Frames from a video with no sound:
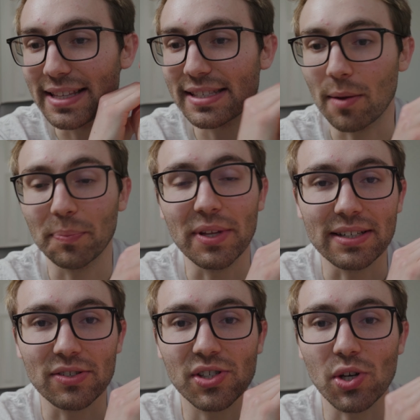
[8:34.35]
It's
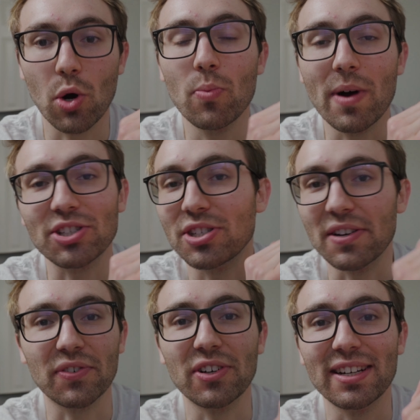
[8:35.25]
something so much
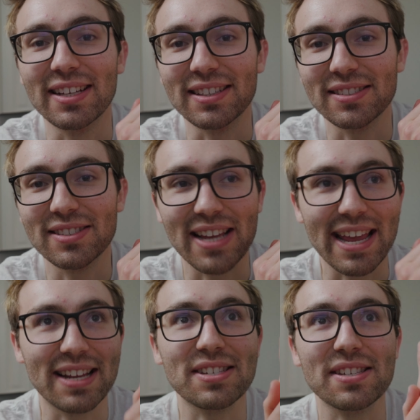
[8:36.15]
different and
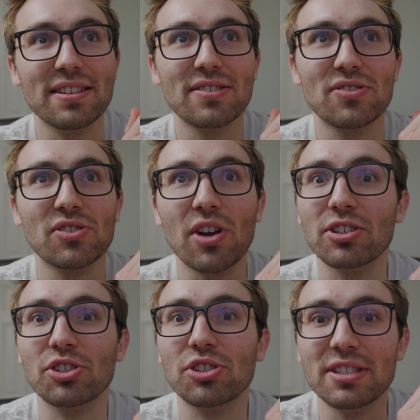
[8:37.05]
takes
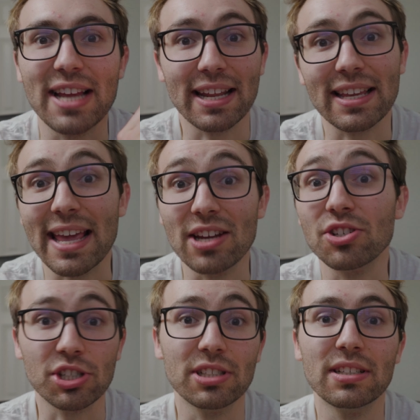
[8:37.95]
such
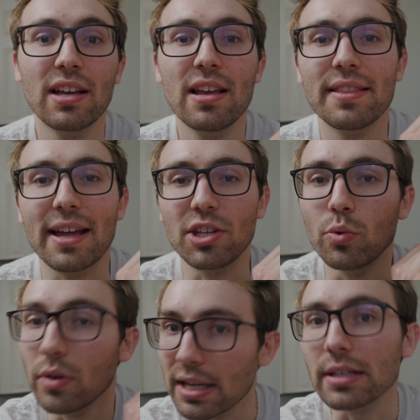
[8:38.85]
dedication that
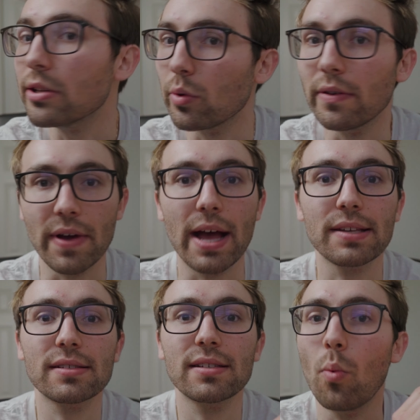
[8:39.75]
you need to
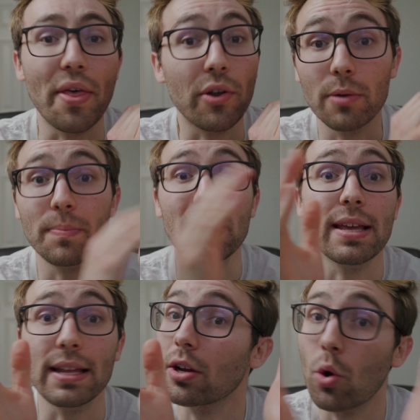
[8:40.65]
invest, whether it be
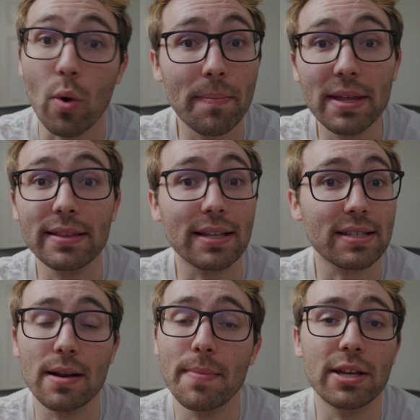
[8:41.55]
in equipment that's
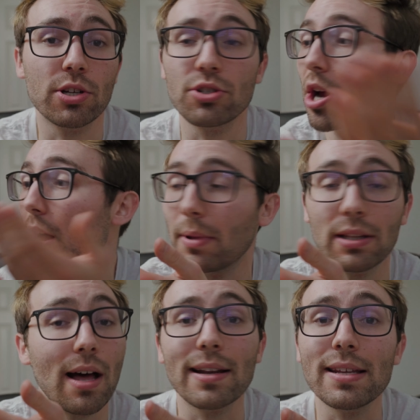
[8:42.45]
going to make your job a
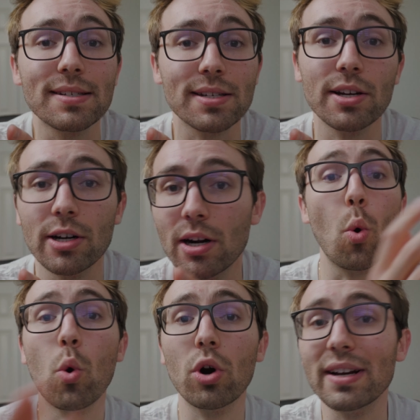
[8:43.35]
lot easier,
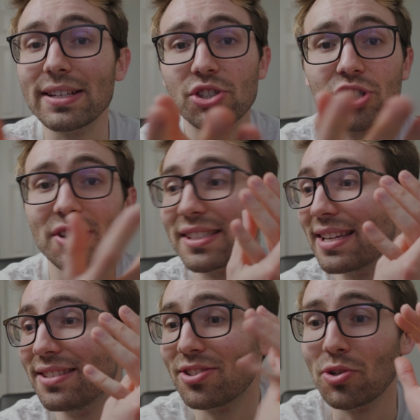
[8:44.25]
or it's just
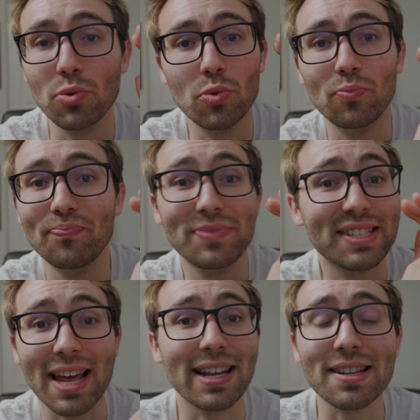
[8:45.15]
into
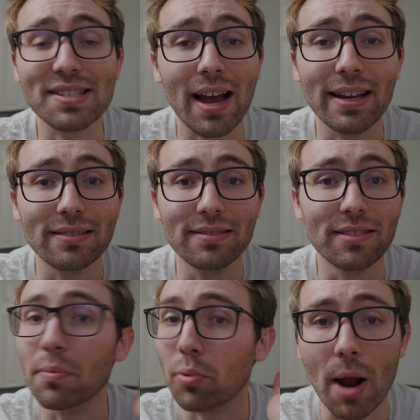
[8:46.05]
setting aside
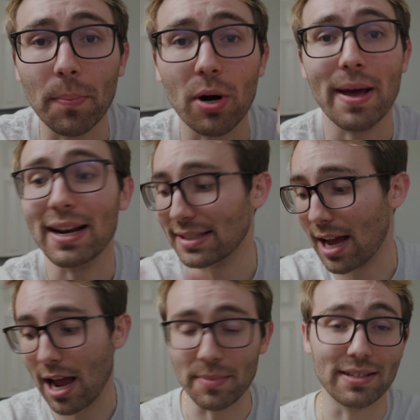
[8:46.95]
the proper amount of
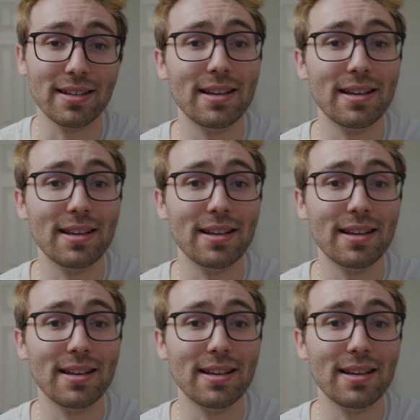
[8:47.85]
time and